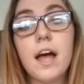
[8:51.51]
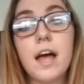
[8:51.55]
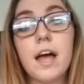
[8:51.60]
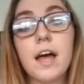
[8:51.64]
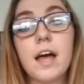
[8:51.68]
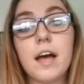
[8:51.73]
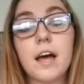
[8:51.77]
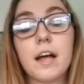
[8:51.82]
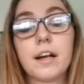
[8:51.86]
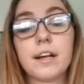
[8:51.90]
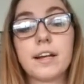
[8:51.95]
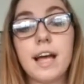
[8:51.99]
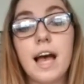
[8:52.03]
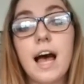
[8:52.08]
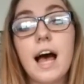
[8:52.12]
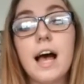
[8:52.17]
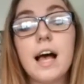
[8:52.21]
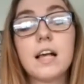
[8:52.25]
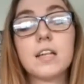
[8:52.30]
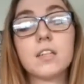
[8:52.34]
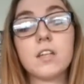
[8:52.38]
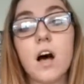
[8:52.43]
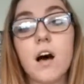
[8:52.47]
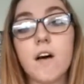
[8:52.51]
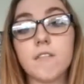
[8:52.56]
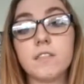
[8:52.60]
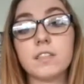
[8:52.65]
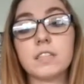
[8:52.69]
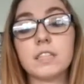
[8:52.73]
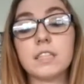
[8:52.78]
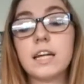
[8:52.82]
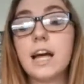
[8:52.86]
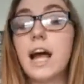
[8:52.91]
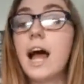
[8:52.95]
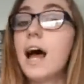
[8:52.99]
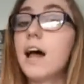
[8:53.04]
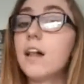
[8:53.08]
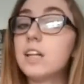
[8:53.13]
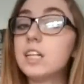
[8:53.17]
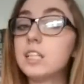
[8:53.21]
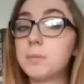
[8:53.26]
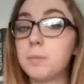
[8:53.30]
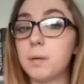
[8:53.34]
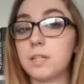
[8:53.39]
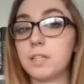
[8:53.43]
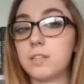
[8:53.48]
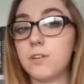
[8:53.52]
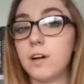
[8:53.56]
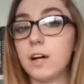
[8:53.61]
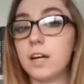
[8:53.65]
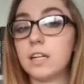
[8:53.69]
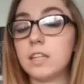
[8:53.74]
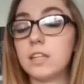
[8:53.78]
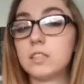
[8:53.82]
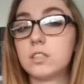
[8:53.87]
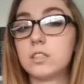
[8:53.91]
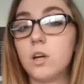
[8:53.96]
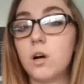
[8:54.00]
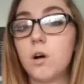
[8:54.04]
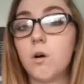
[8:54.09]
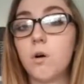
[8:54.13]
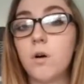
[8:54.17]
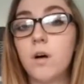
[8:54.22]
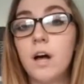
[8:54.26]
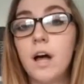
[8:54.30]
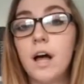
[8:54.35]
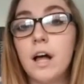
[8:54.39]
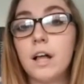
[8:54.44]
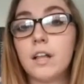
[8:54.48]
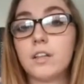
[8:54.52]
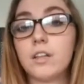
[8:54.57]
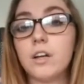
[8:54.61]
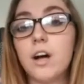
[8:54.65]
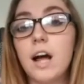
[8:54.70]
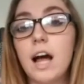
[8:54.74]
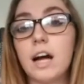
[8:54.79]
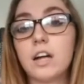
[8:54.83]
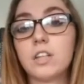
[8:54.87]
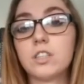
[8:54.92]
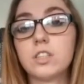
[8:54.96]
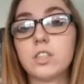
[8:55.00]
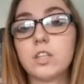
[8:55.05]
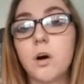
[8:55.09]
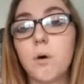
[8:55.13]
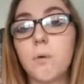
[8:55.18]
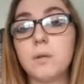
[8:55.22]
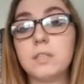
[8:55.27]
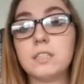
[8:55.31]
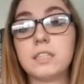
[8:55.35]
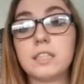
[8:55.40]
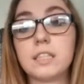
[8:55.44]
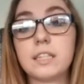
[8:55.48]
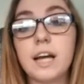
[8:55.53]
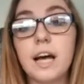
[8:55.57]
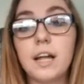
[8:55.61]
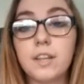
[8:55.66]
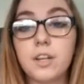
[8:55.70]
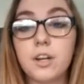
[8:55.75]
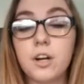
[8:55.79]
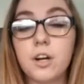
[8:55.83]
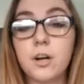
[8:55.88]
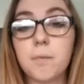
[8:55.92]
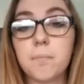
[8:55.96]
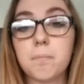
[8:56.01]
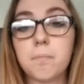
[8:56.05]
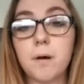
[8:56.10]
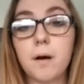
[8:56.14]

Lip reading: and Kat is obviously Allie's best friend, and so they're actually always together.